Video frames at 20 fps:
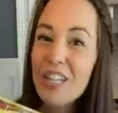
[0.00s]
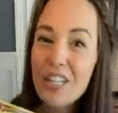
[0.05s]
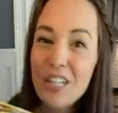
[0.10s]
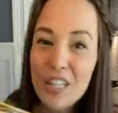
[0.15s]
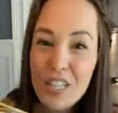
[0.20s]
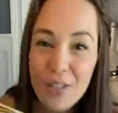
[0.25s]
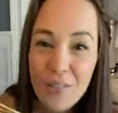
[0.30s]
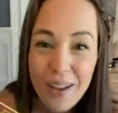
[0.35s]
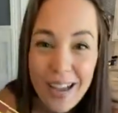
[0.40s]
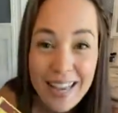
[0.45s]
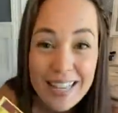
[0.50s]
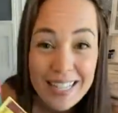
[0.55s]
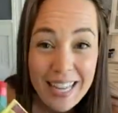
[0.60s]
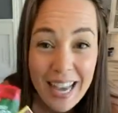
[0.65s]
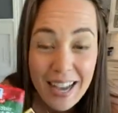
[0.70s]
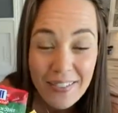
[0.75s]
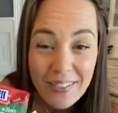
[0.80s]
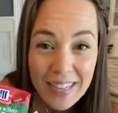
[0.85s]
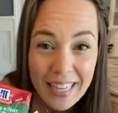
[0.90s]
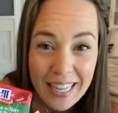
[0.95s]
Do you guys
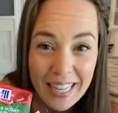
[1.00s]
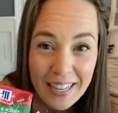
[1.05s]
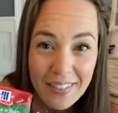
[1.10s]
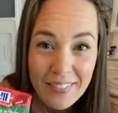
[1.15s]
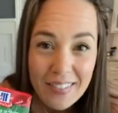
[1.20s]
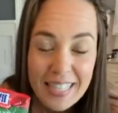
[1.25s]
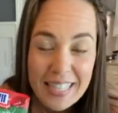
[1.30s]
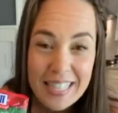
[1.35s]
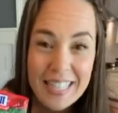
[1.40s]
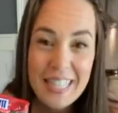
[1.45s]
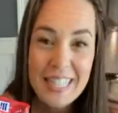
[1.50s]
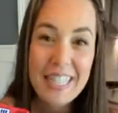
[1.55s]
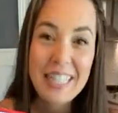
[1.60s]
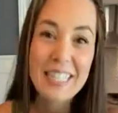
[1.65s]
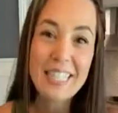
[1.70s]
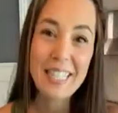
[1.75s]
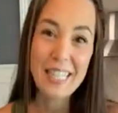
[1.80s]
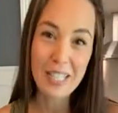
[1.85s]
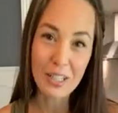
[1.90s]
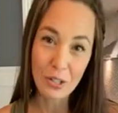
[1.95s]
have any of these things
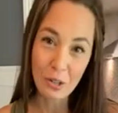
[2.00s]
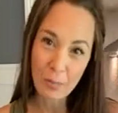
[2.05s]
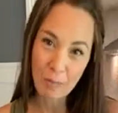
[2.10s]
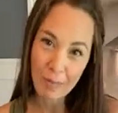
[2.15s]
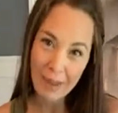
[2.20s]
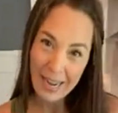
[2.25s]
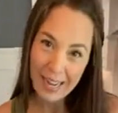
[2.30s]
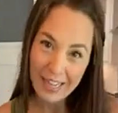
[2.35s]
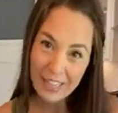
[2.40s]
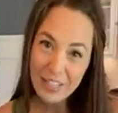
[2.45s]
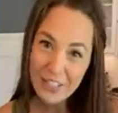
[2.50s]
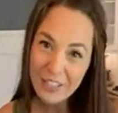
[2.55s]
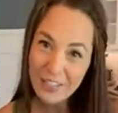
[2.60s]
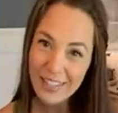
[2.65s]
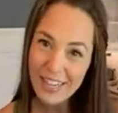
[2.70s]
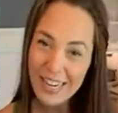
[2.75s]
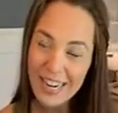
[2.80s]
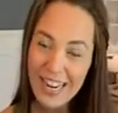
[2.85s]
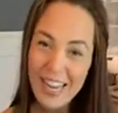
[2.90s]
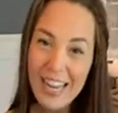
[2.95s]
in your
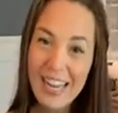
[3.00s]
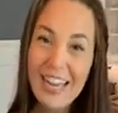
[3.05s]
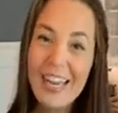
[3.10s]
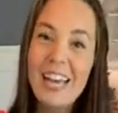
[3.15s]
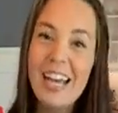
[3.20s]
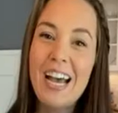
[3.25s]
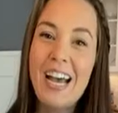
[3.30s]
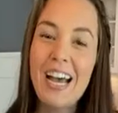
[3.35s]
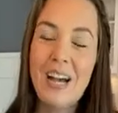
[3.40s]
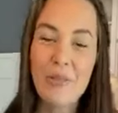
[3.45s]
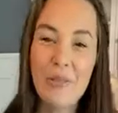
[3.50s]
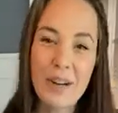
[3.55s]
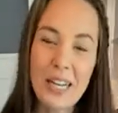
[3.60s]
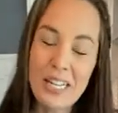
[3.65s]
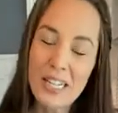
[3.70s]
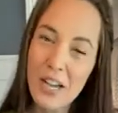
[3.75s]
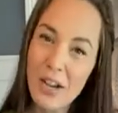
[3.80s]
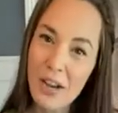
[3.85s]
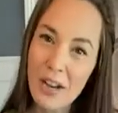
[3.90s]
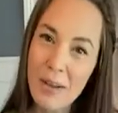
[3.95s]
pantry? I want
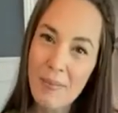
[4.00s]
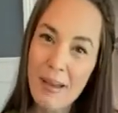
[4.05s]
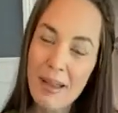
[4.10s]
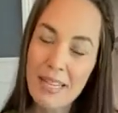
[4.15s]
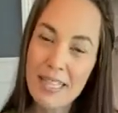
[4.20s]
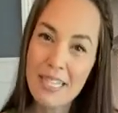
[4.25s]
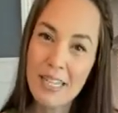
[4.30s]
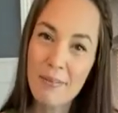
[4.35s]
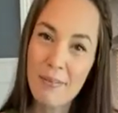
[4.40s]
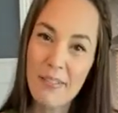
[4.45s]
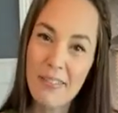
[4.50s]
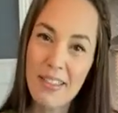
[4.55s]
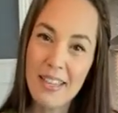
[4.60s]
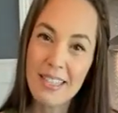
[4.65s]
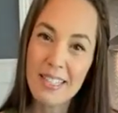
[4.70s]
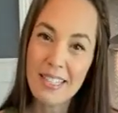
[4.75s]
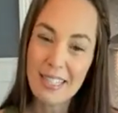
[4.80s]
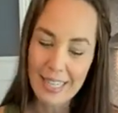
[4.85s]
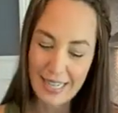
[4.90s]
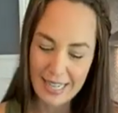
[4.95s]
to talk about some of
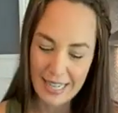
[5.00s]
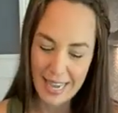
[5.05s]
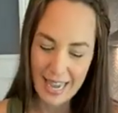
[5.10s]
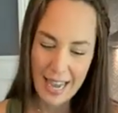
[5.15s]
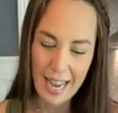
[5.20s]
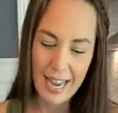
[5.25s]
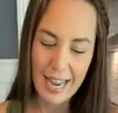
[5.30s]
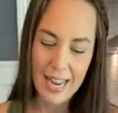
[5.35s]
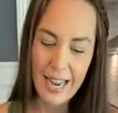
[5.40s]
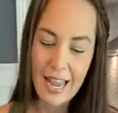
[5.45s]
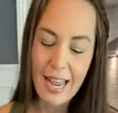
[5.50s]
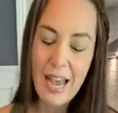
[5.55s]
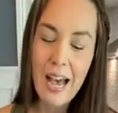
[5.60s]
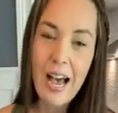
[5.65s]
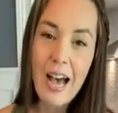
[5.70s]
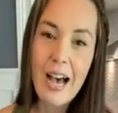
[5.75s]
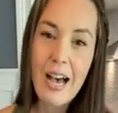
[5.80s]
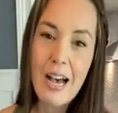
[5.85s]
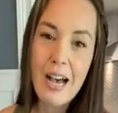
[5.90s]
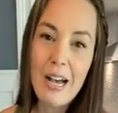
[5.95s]
these today.
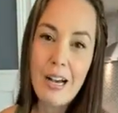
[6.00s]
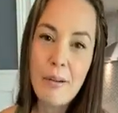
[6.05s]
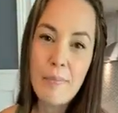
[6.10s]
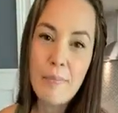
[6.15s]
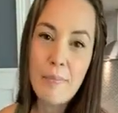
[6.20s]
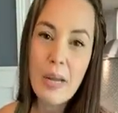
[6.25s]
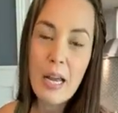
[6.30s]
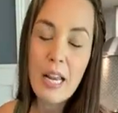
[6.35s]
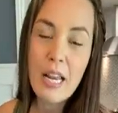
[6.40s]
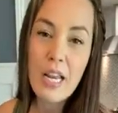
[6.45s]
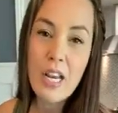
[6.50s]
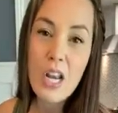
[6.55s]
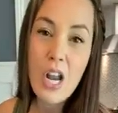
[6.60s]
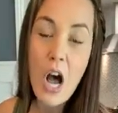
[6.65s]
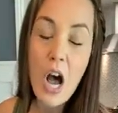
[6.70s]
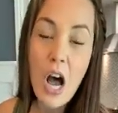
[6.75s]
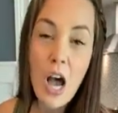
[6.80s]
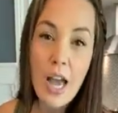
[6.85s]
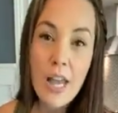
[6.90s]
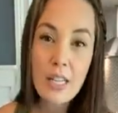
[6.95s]

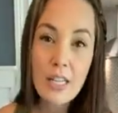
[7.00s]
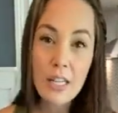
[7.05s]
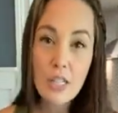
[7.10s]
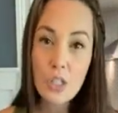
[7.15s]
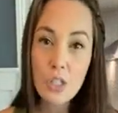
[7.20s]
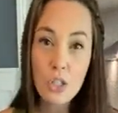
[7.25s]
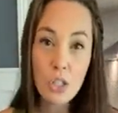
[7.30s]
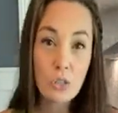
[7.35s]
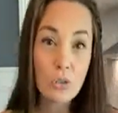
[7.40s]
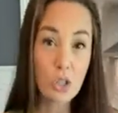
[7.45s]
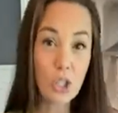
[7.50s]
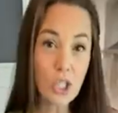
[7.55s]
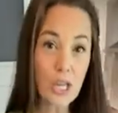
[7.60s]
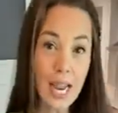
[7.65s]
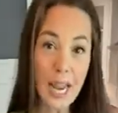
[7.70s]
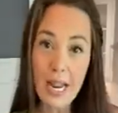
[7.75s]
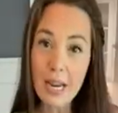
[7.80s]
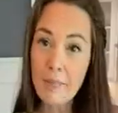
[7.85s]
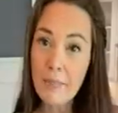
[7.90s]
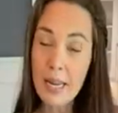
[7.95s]
Not to
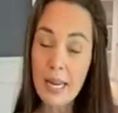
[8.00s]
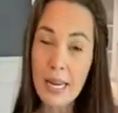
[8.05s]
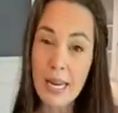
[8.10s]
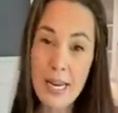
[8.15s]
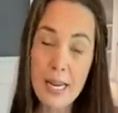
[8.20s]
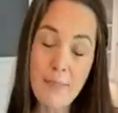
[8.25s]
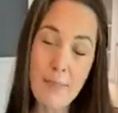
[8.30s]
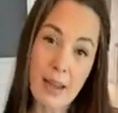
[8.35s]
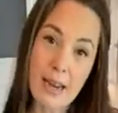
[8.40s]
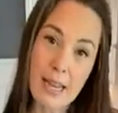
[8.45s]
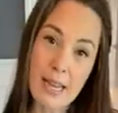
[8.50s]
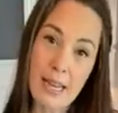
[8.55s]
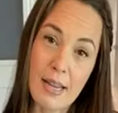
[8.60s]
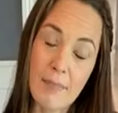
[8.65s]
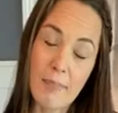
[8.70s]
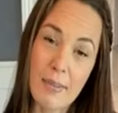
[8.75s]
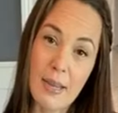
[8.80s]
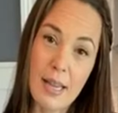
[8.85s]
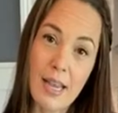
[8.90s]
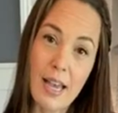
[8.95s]
shame anybody,
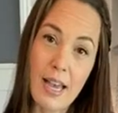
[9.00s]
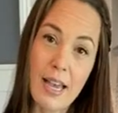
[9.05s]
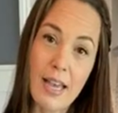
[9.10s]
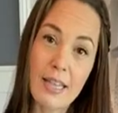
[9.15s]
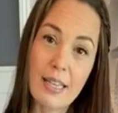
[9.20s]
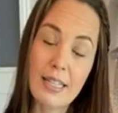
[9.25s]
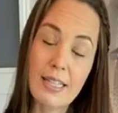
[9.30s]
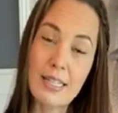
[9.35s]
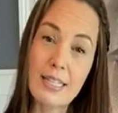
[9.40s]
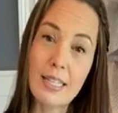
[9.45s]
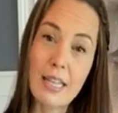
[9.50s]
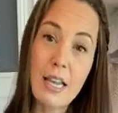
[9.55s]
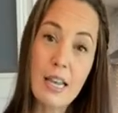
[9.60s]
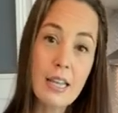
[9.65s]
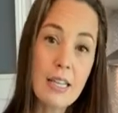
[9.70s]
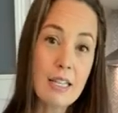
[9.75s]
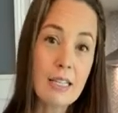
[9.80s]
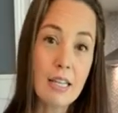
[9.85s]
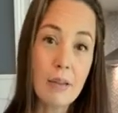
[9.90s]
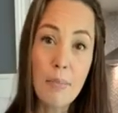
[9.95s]
because
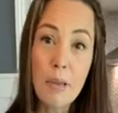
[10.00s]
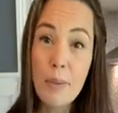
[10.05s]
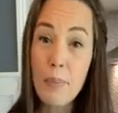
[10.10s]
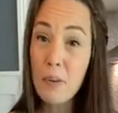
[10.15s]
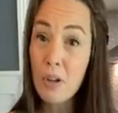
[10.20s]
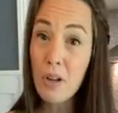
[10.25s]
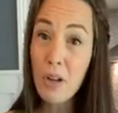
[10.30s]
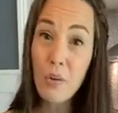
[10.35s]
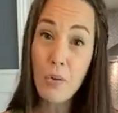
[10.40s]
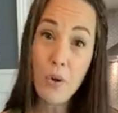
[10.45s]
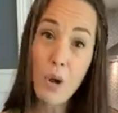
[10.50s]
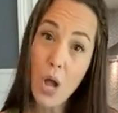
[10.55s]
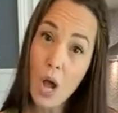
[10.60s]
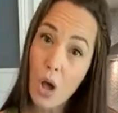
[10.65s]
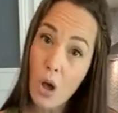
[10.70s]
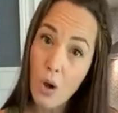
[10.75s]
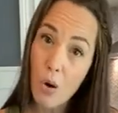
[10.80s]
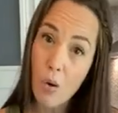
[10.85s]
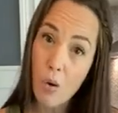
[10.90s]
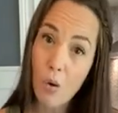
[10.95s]
some people don't
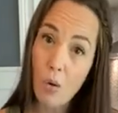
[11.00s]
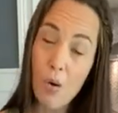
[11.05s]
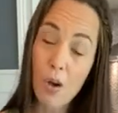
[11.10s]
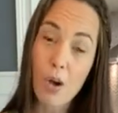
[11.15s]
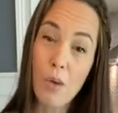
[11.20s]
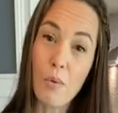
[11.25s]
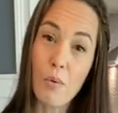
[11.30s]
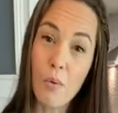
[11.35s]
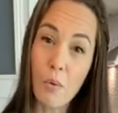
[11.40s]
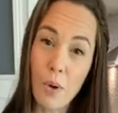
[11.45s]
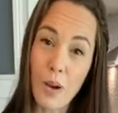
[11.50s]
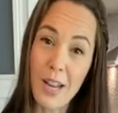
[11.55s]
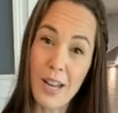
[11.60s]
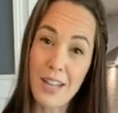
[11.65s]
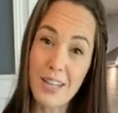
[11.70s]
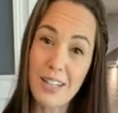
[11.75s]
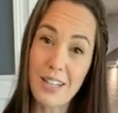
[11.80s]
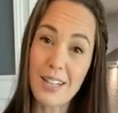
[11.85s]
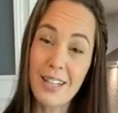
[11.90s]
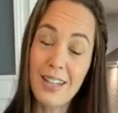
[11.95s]
know
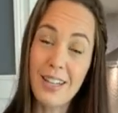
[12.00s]
what